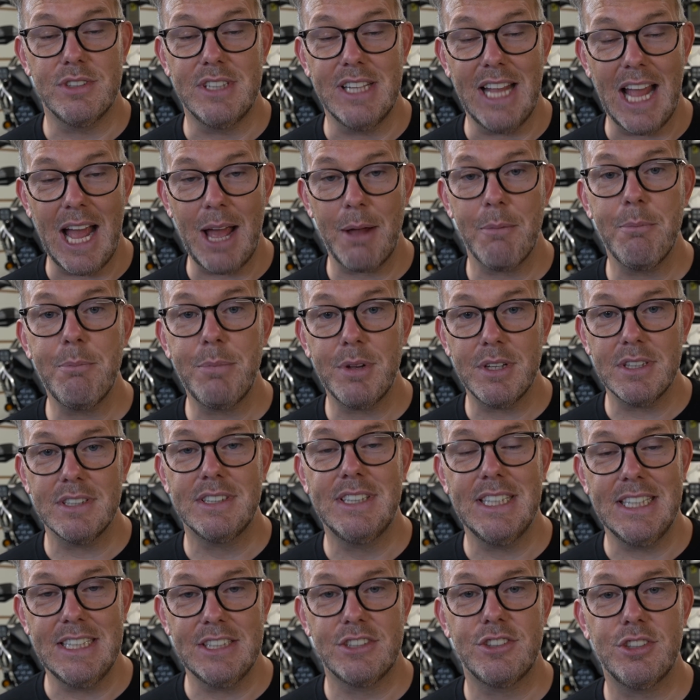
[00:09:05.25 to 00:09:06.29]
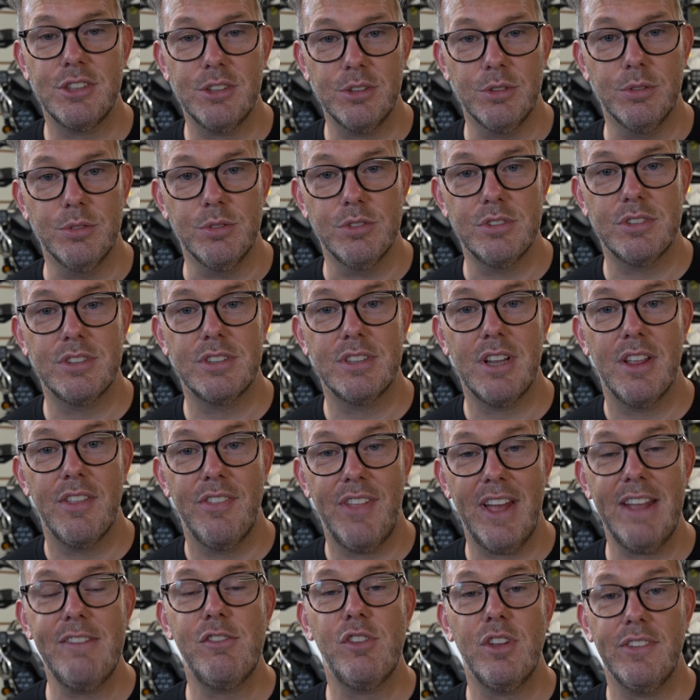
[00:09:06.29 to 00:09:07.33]
the amber D2s,
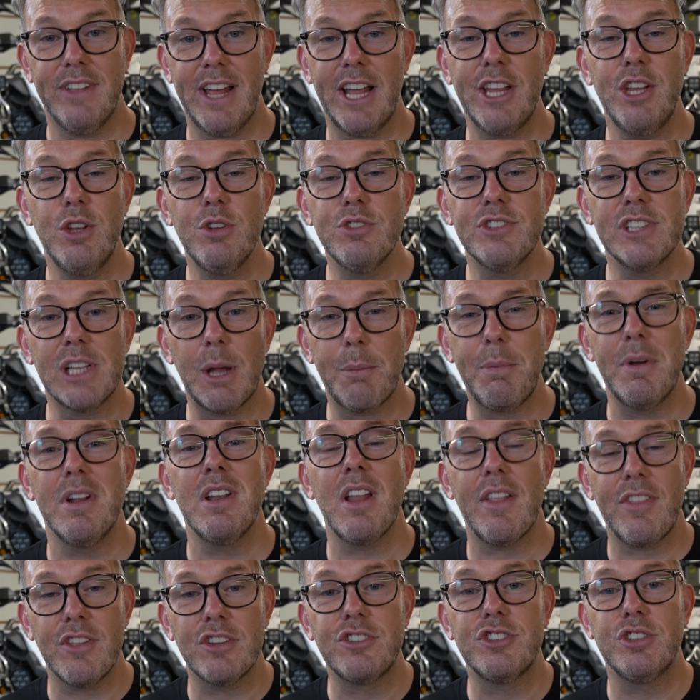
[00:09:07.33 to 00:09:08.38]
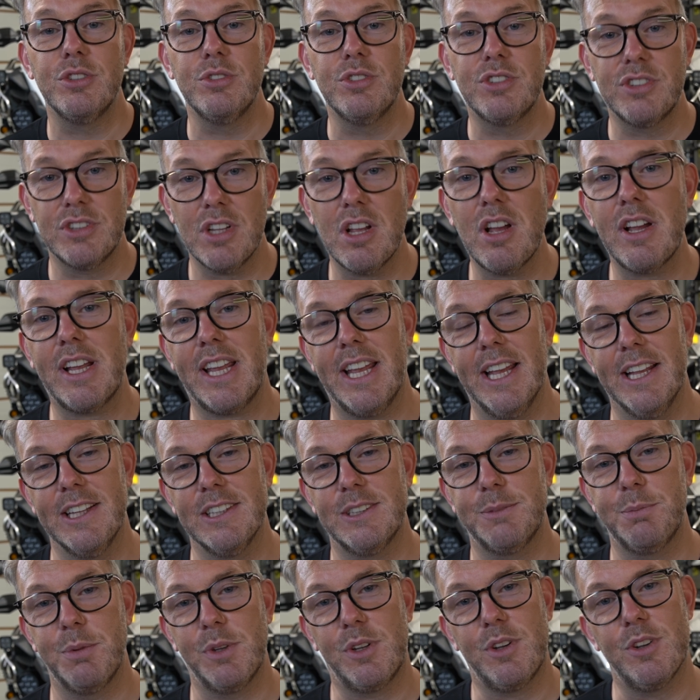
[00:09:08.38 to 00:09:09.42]
they're using up another 2
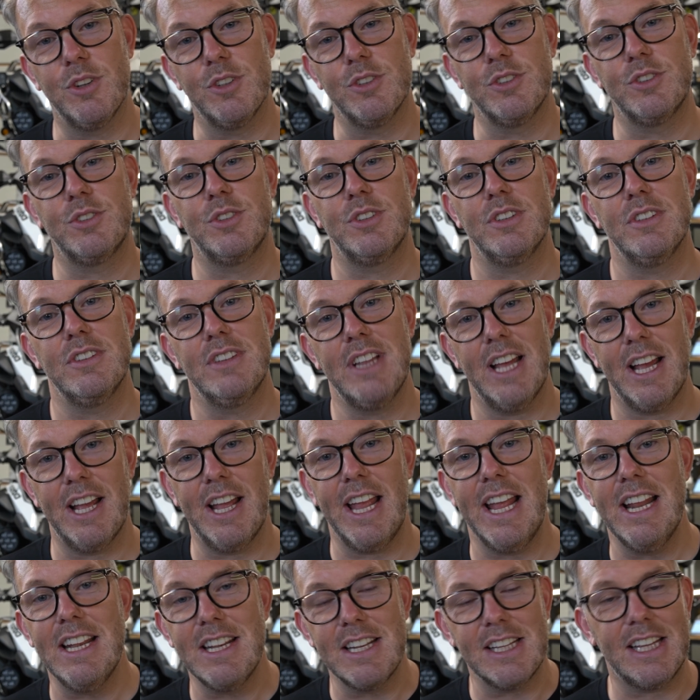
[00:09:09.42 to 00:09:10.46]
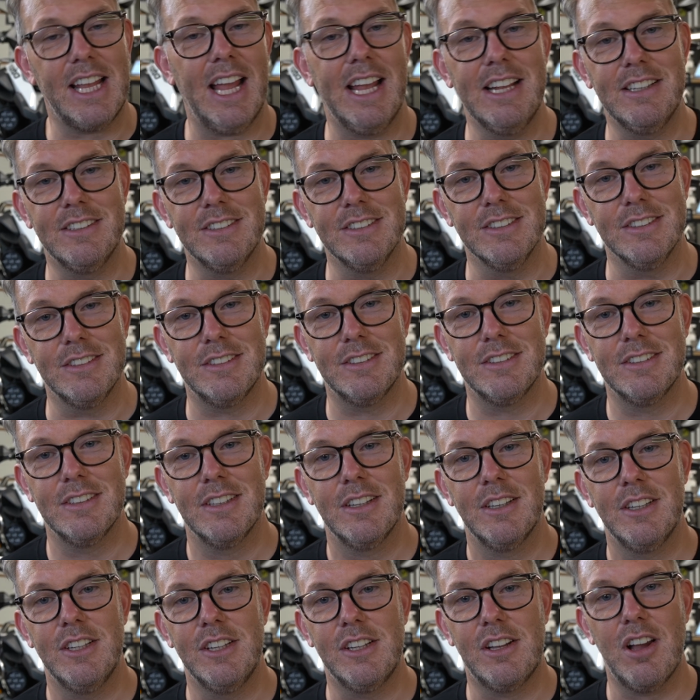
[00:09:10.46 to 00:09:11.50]
circuits because they're indicators.
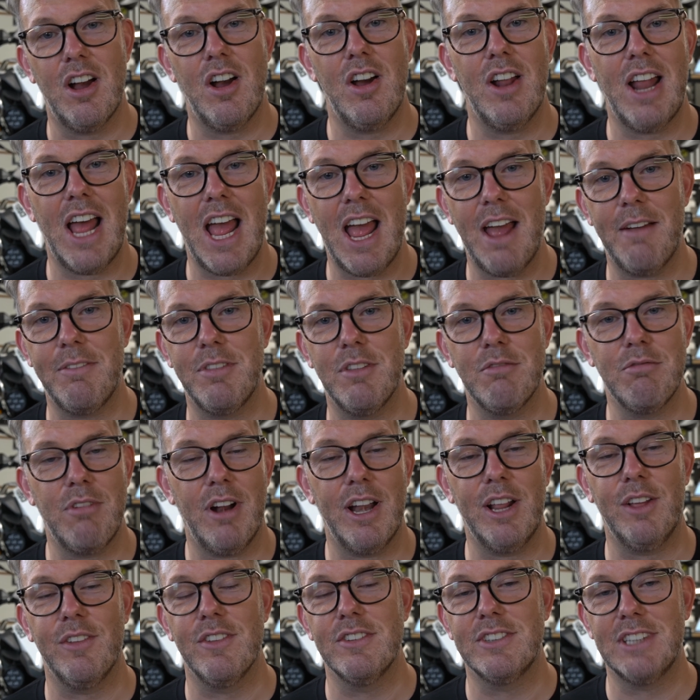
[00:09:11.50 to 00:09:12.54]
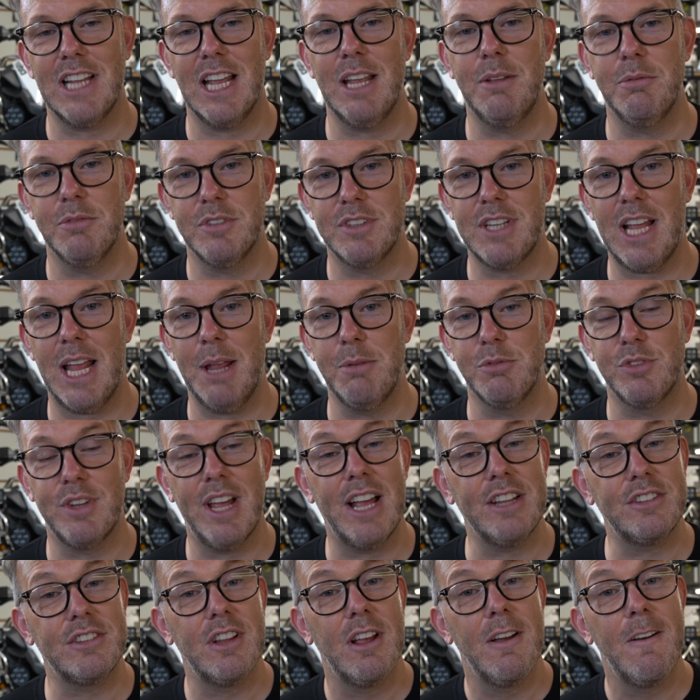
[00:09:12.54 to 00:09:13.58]
You can't have them running on the same. So
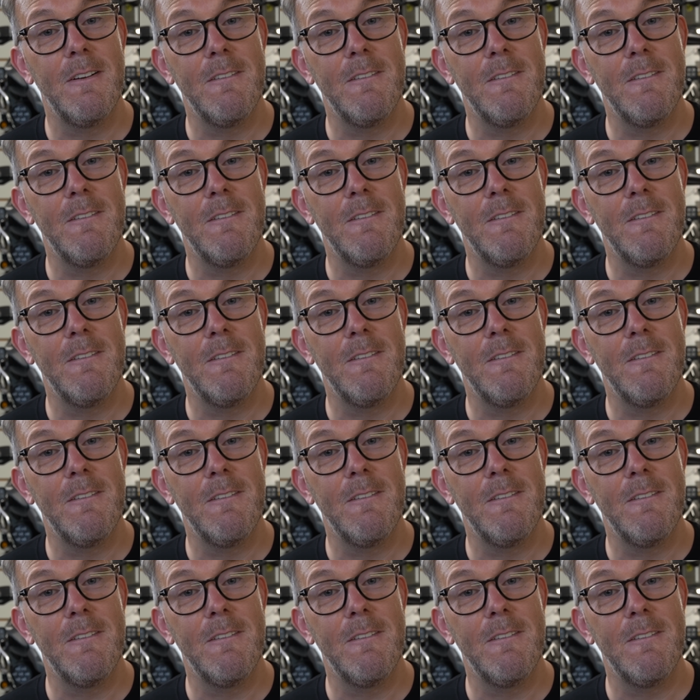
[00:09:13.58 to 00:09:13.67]
that's